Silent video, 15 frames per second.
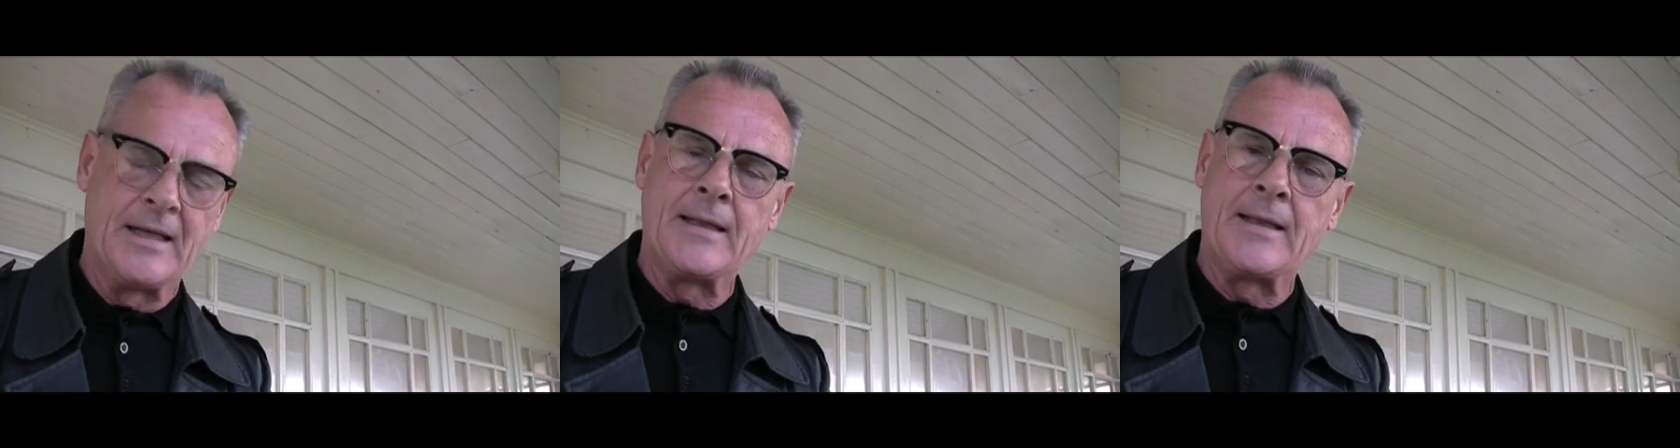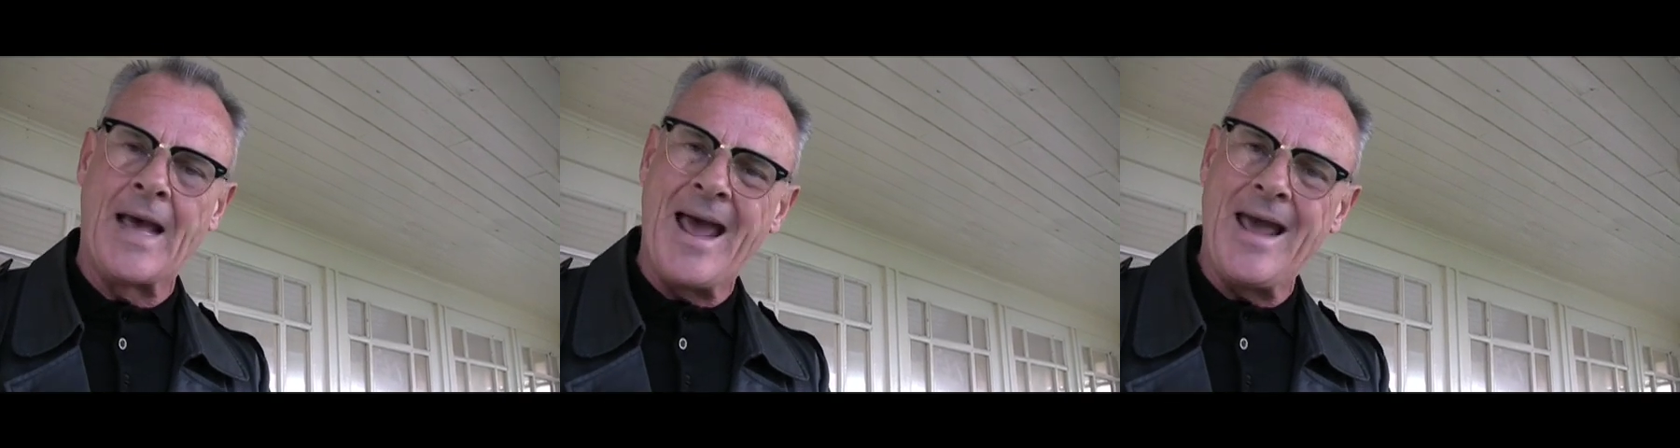
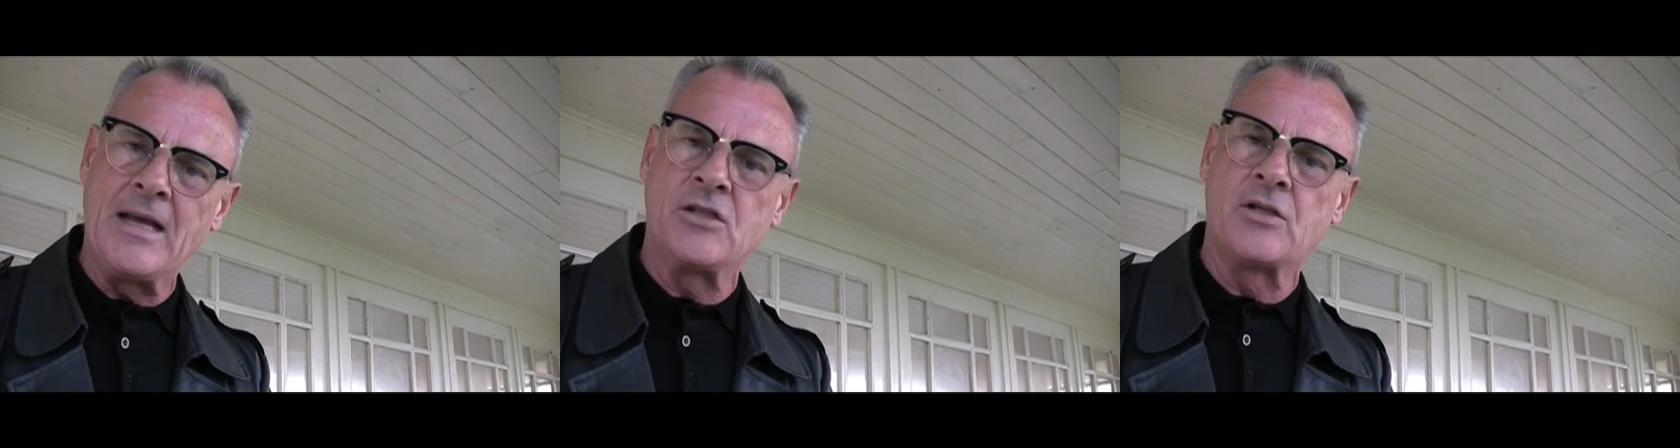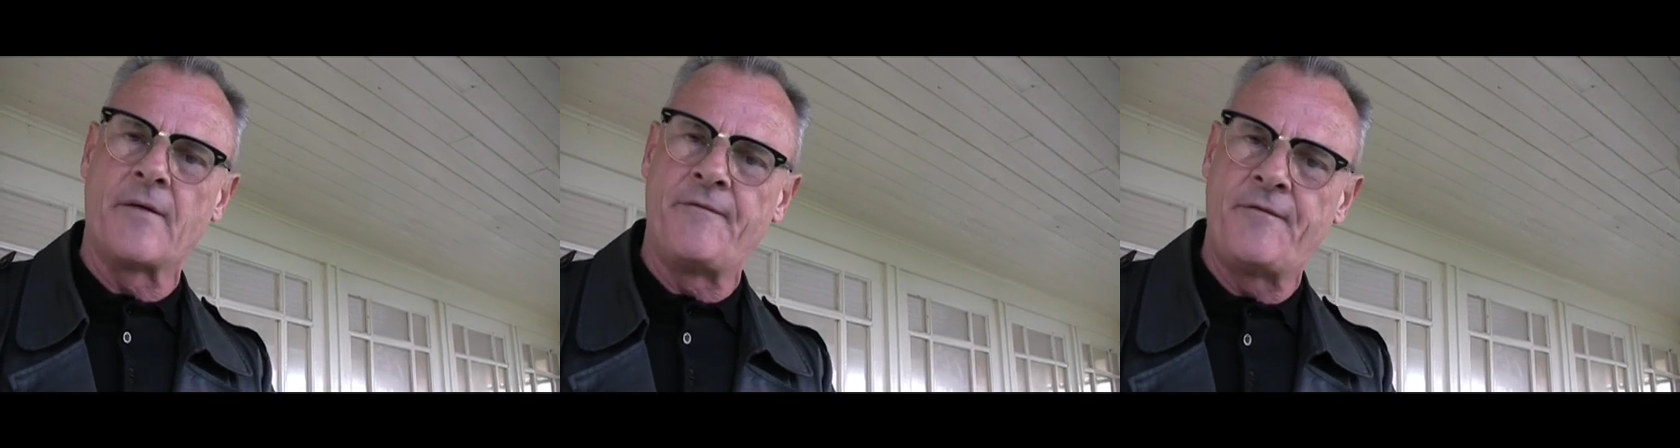That
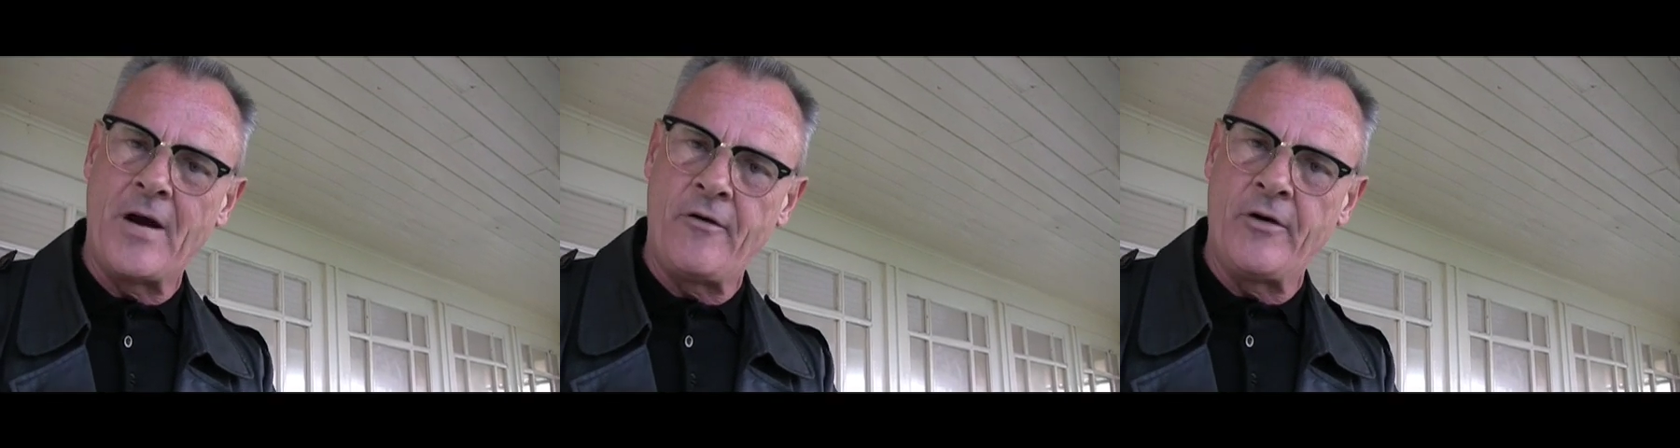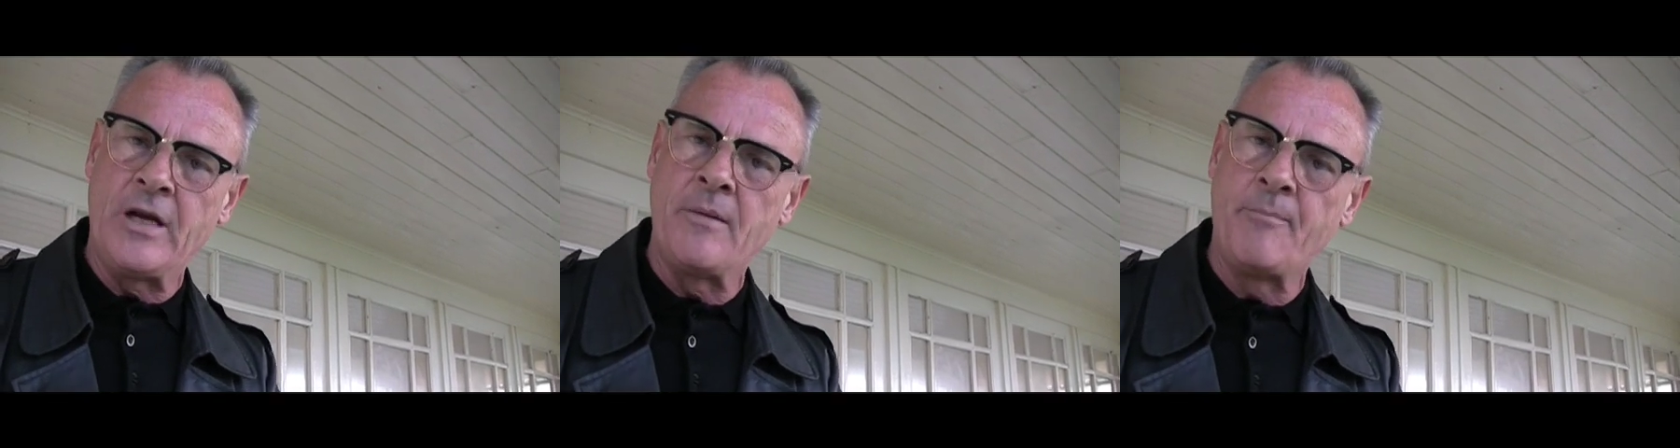is the
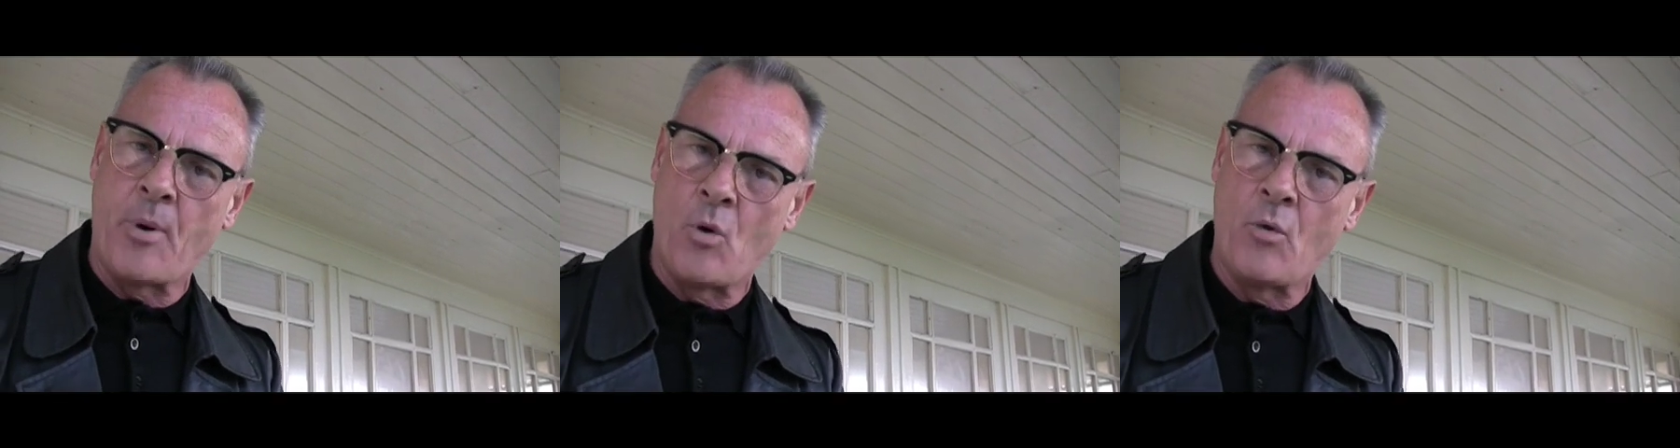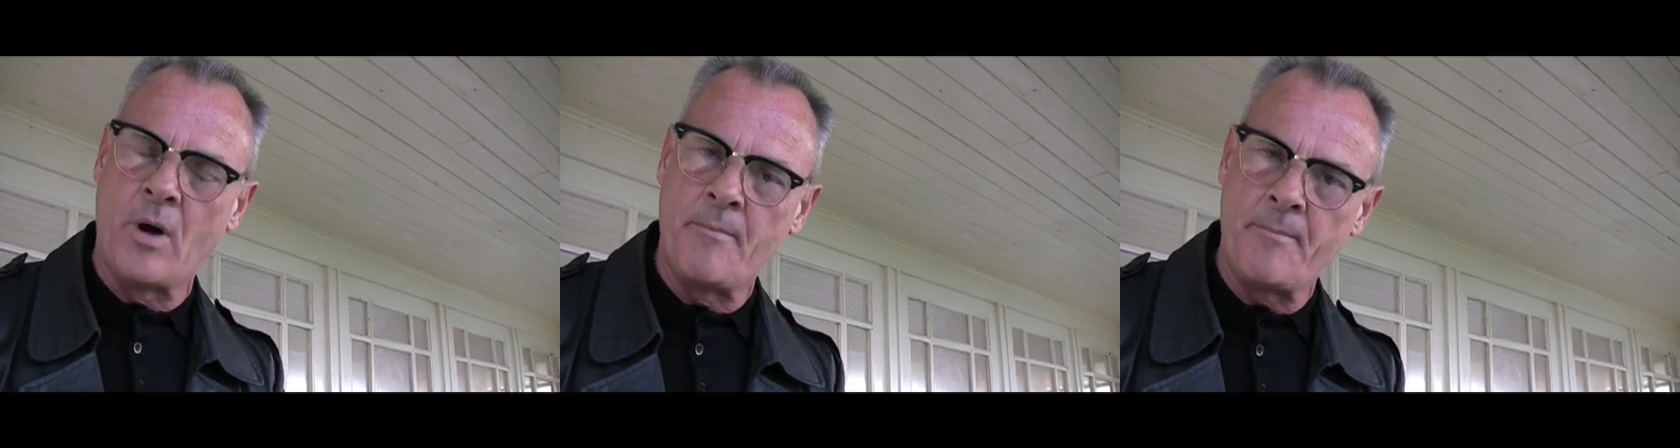very
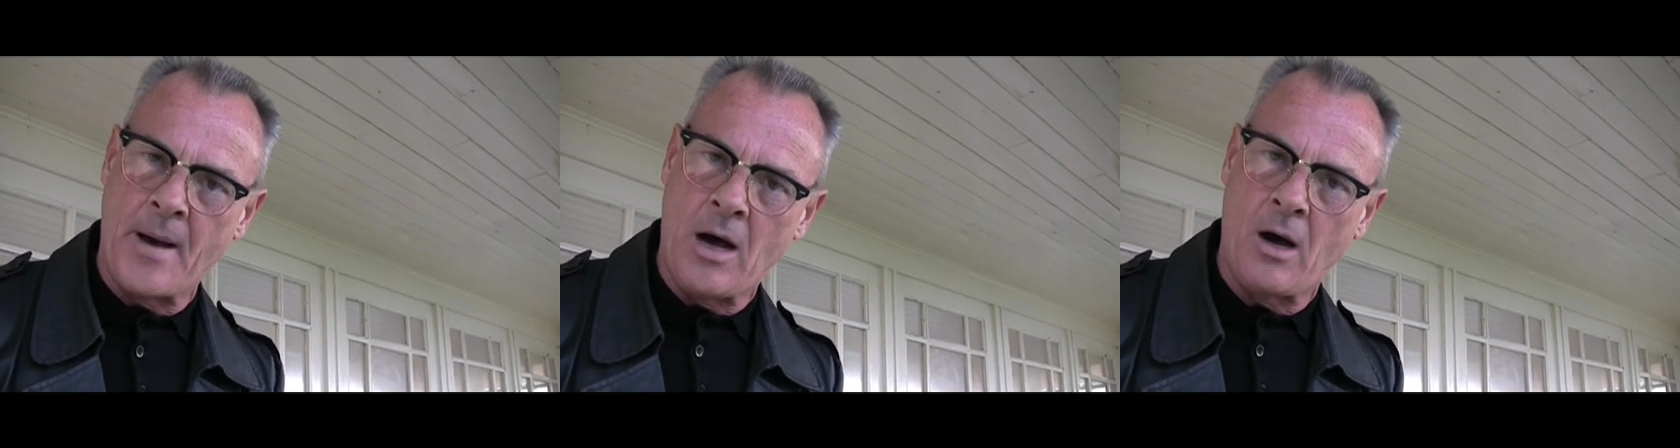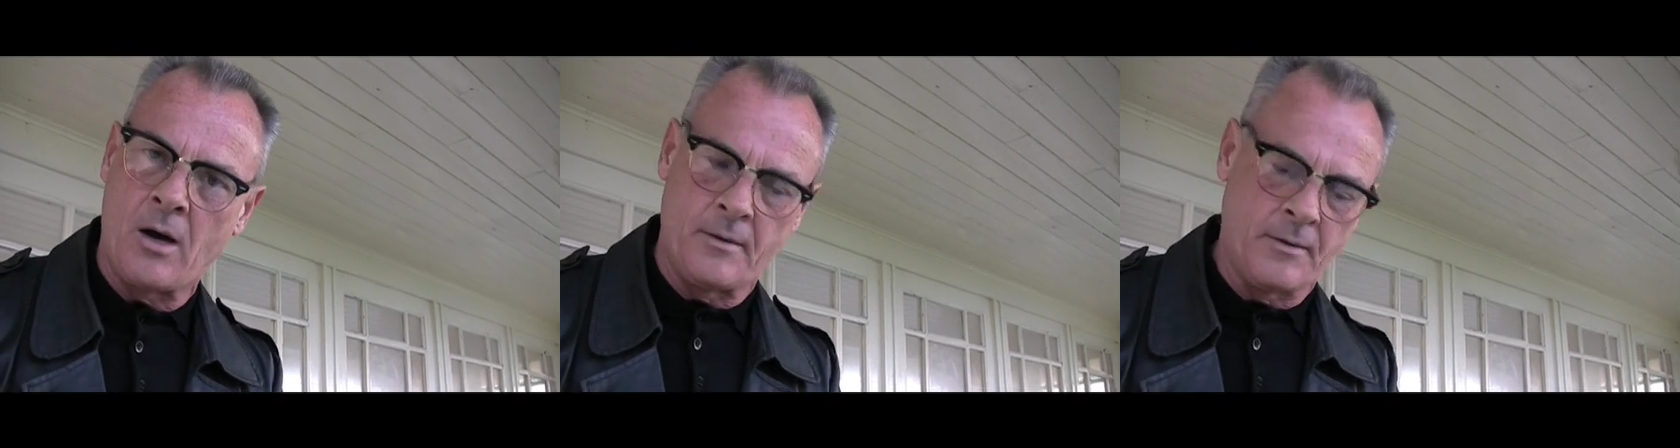important part